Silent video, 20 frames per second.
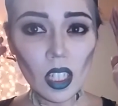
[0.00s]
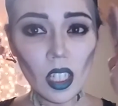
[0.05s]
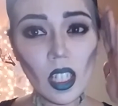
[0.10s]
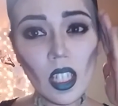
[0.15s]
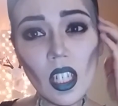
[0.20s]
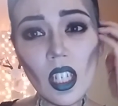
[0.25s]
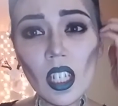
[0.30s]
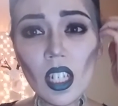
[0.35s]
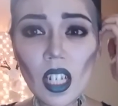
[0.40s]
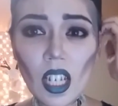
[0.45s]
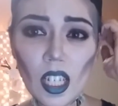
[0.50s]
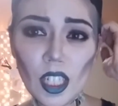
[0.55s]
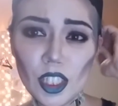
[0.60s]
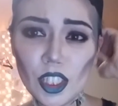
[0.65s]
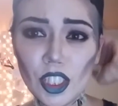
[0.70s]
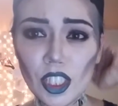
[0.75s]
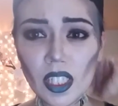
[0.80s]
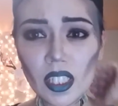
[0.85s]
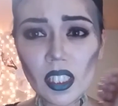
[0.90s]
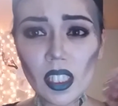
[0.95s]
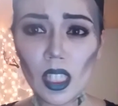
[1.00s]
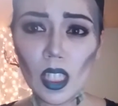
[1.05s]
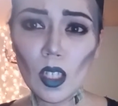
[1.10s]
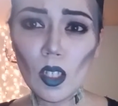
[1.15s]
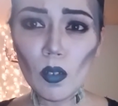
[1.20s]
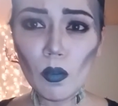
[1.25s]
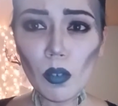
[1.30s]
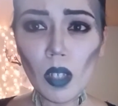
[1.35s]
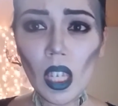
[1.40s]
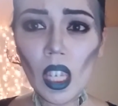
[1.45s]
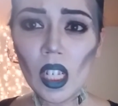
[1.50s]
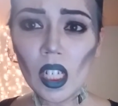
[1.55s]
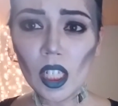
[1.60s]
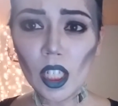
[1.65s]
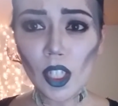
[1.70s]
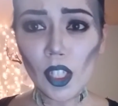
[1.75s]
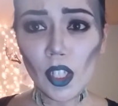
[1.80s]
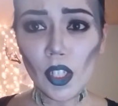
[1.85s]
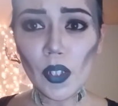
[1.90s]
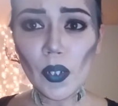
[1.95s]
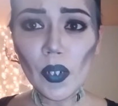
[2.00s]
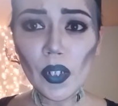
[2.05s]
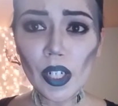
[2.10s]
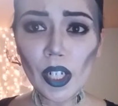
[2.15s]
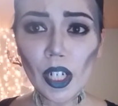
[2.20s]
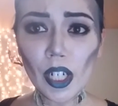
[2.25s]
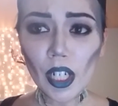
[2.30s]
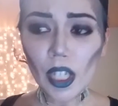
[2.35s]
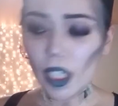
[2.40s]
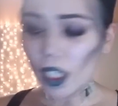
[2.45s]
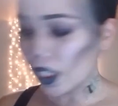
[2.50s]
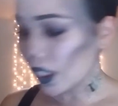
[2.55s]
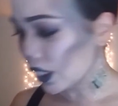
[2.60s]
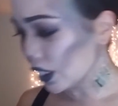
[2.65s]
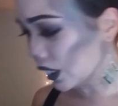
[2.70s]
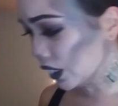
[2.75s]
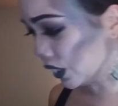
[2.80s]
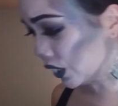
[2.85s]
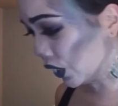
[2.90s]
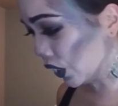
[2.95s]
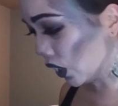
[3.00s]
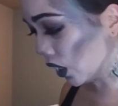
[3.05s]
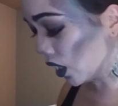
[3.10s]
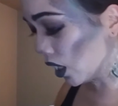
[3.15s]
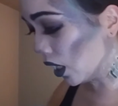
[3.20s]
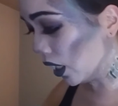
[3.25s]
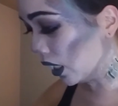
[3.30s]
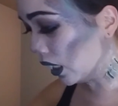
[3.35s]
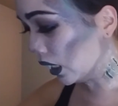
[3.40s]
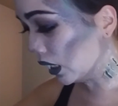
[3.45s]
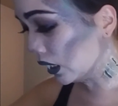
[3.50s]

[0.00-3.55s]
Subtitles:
And I just keep getting cuter. Alright.